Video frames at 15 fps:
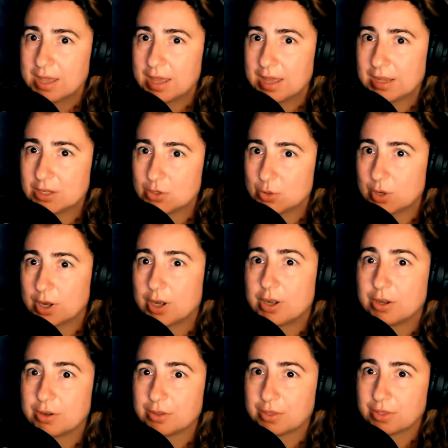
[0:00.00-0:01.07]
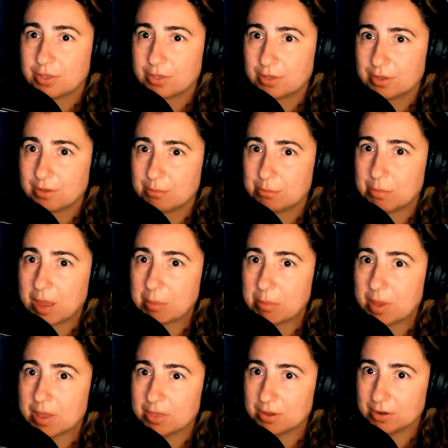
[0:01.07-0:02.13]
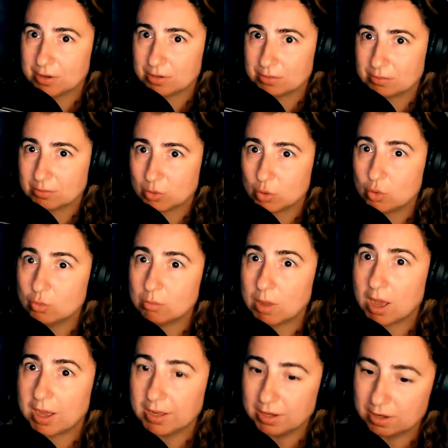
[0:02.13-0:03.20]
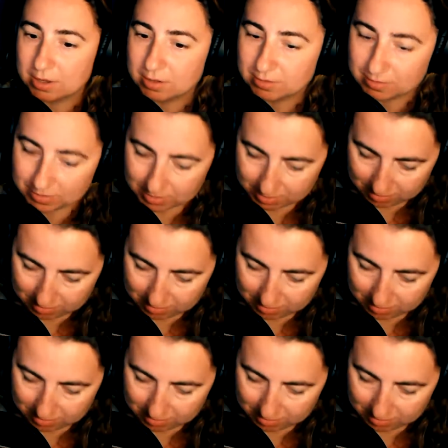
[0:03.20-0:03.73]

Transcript: and to Earth, my mother, whom I love."